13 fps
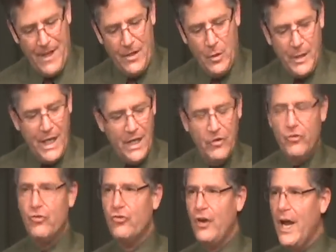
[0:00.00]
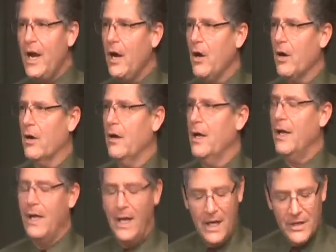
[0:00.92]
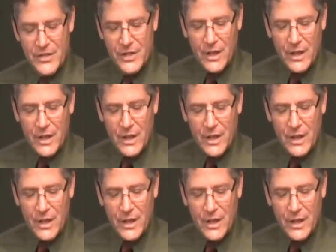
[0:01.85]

You begin to share his